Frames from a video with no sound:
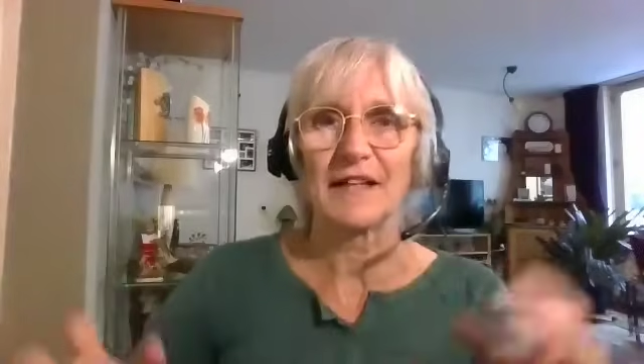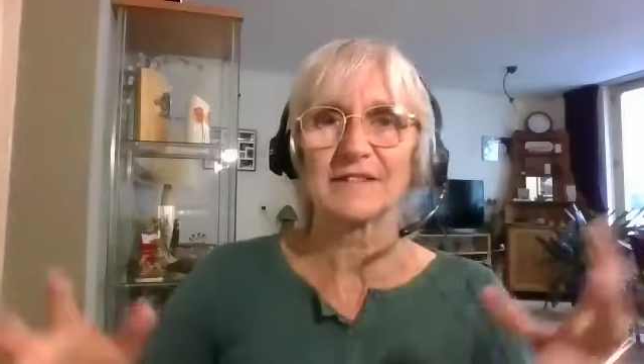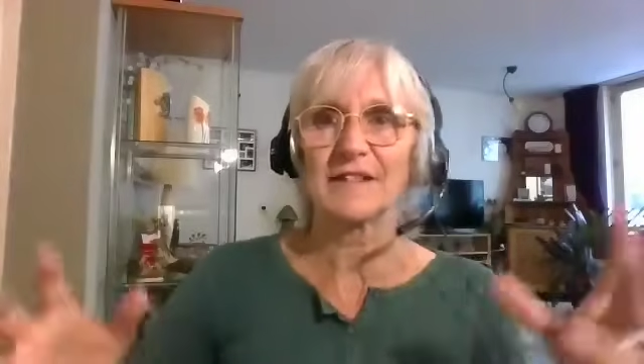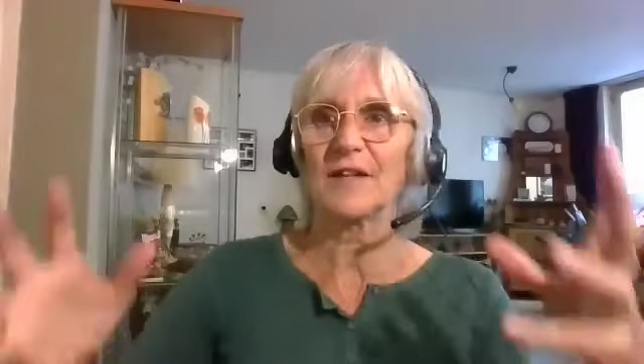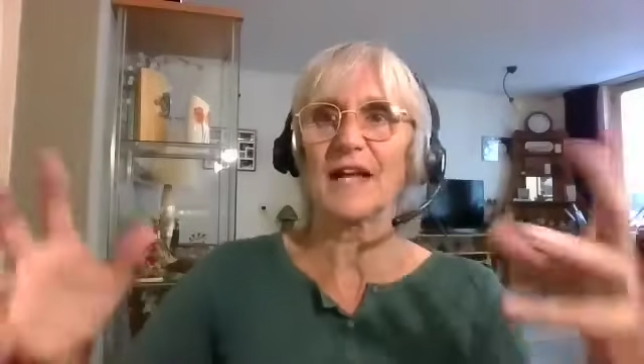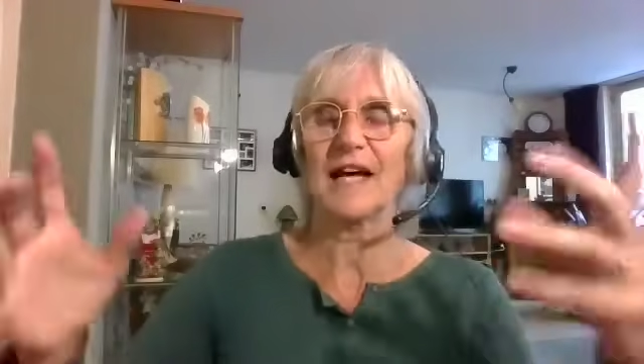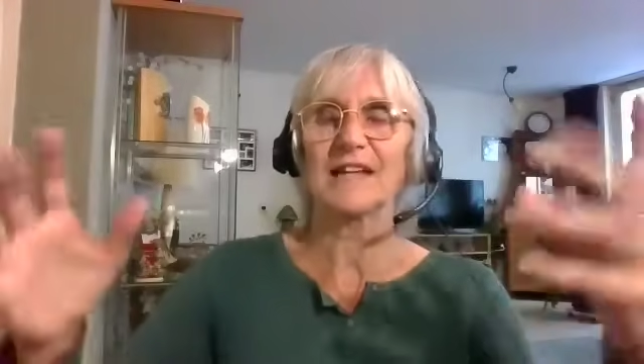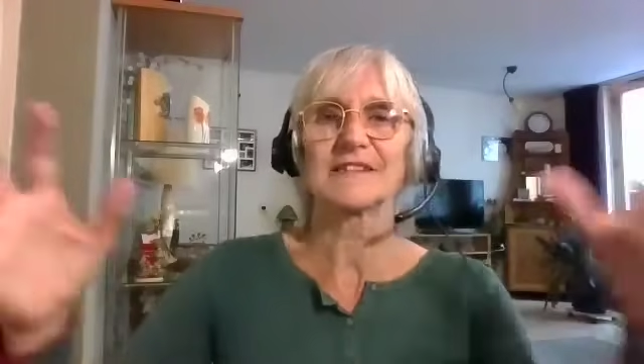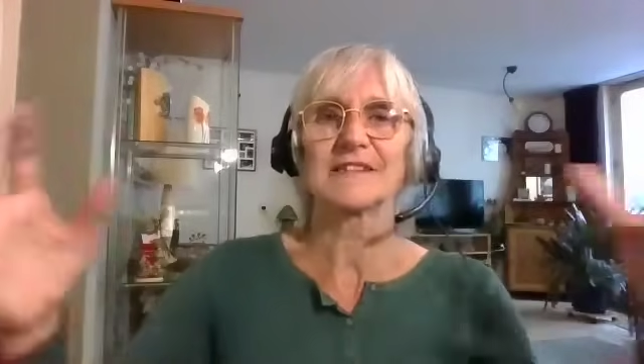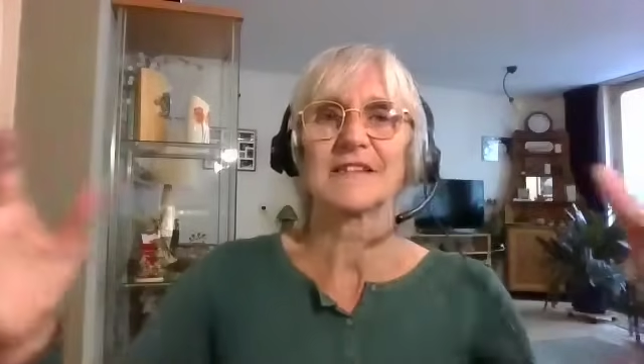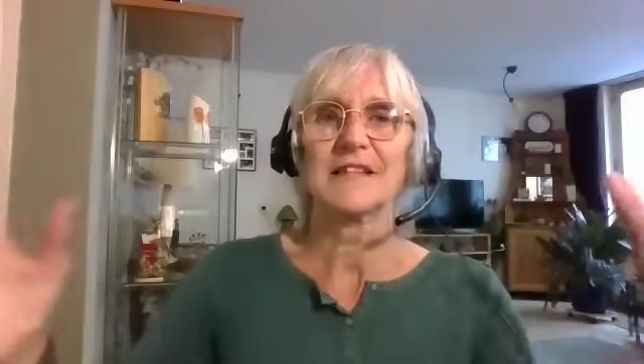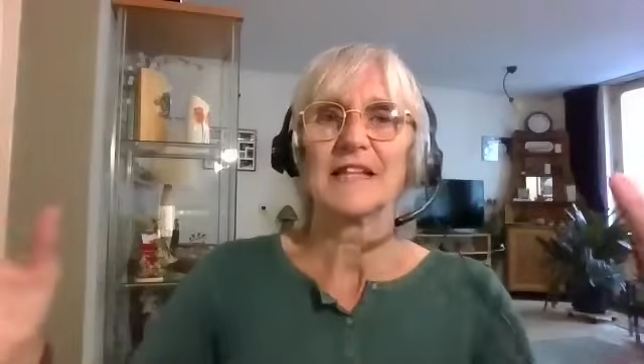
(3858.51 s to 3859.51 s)
So
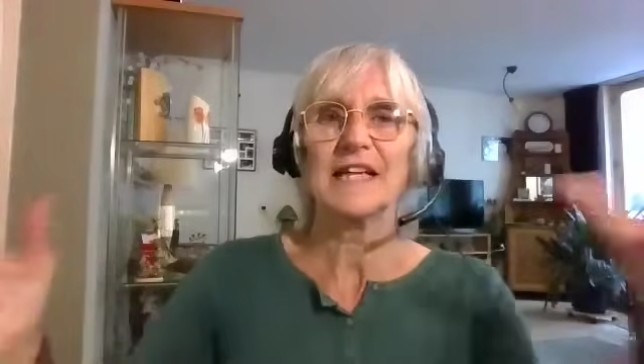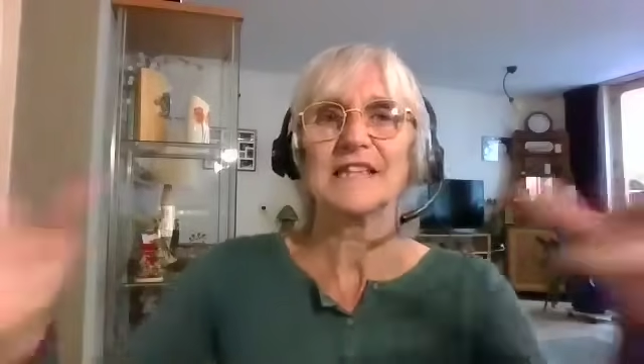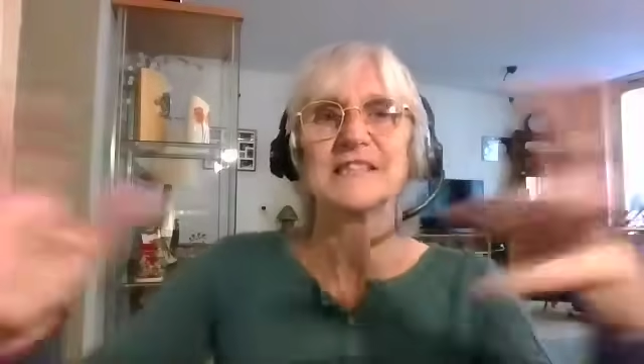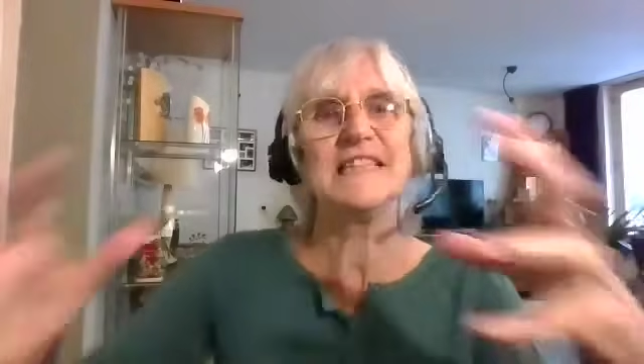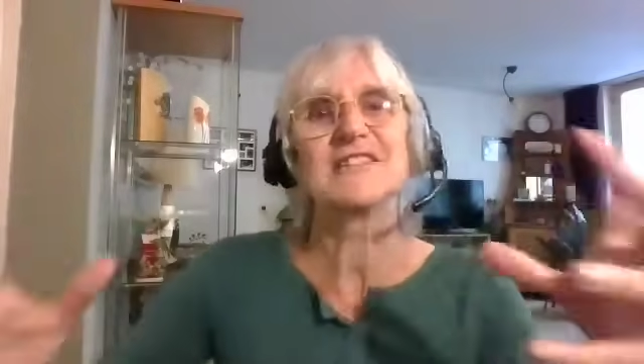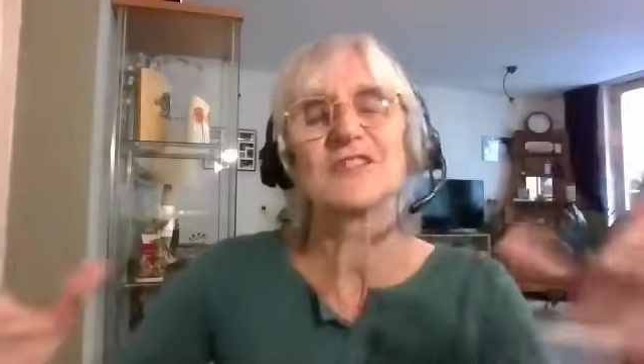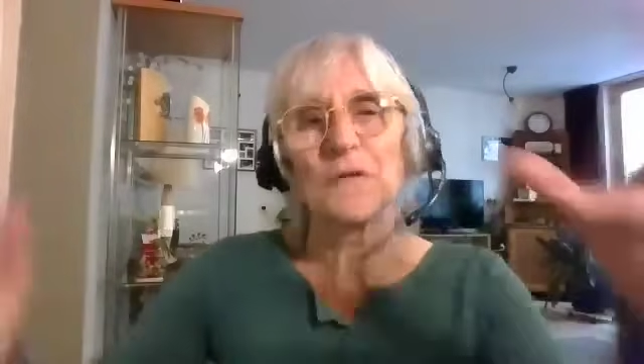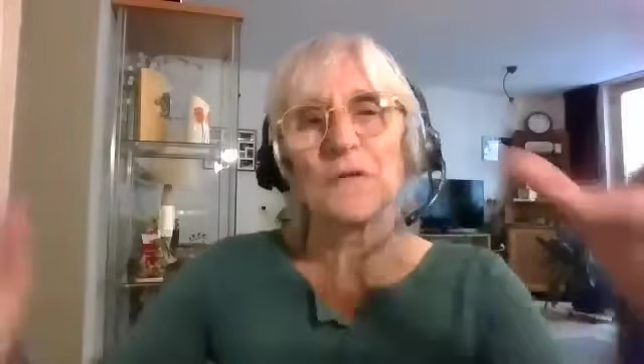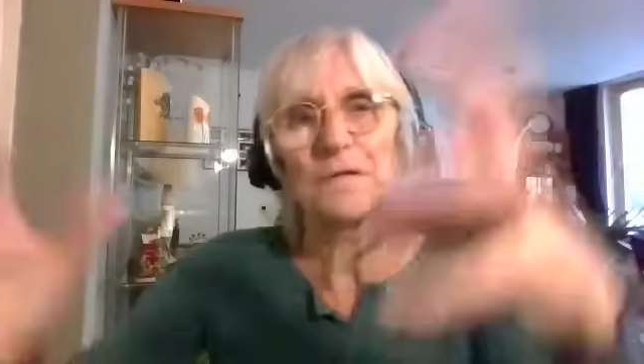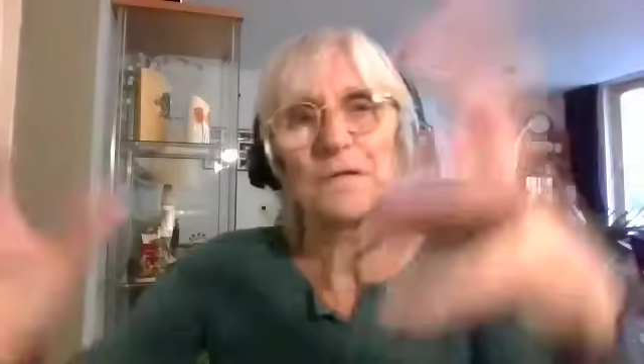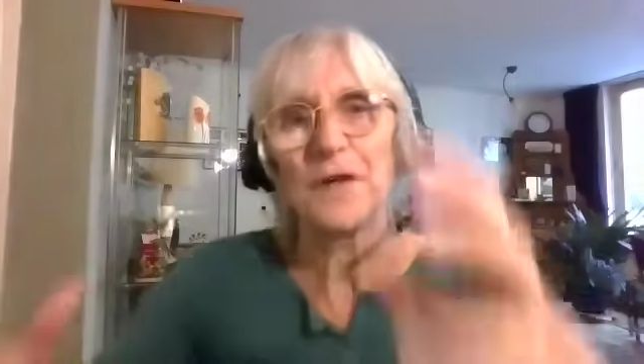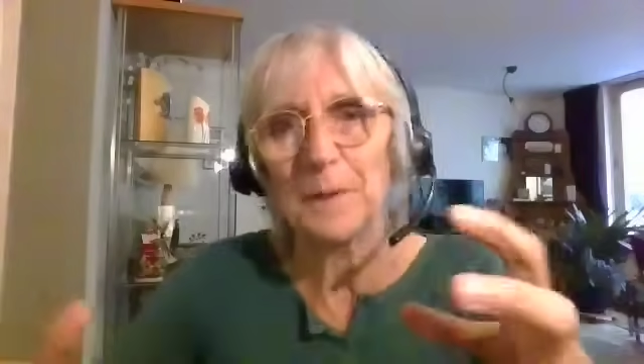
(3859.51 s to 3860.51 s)
that's it needs
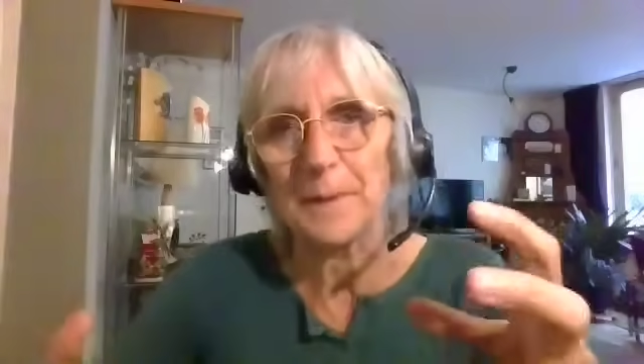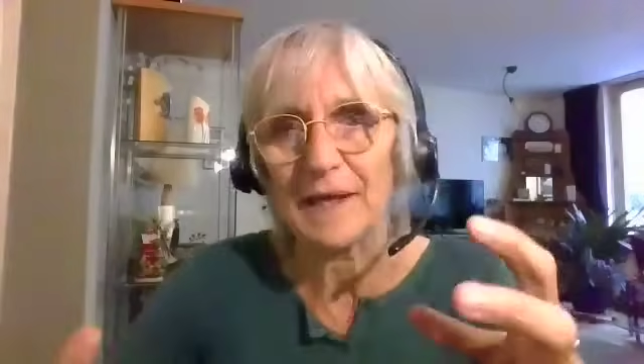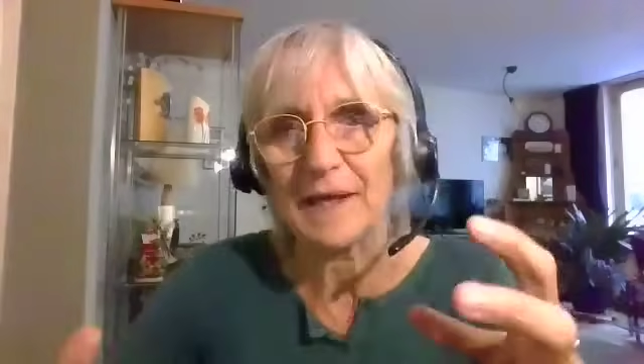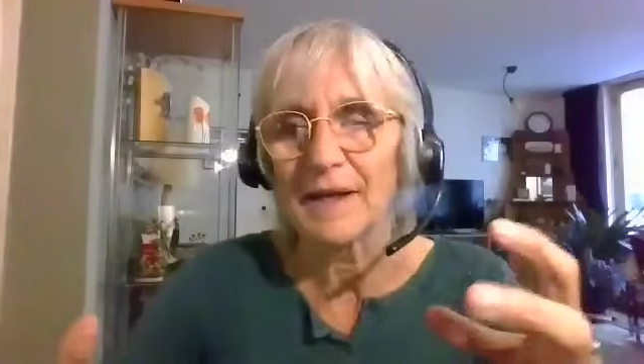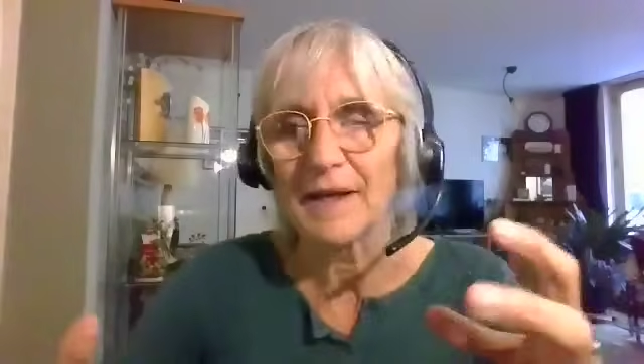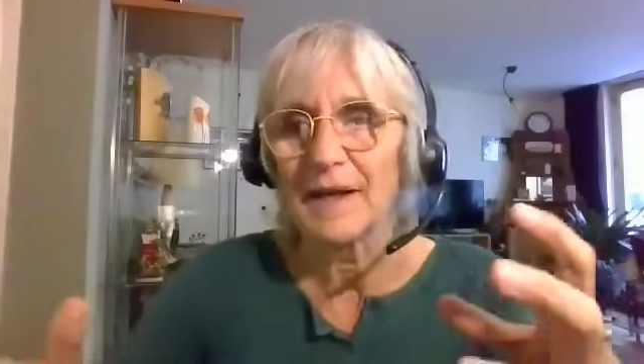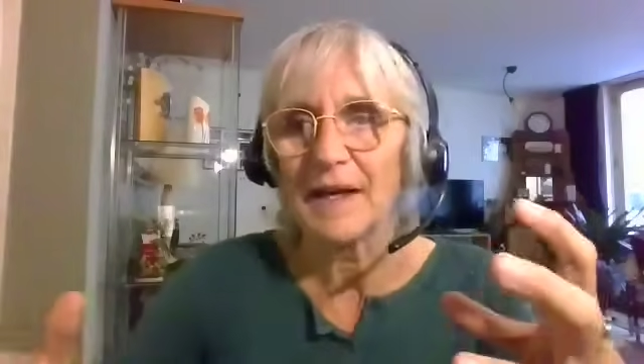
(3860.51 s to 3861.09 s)
confirming,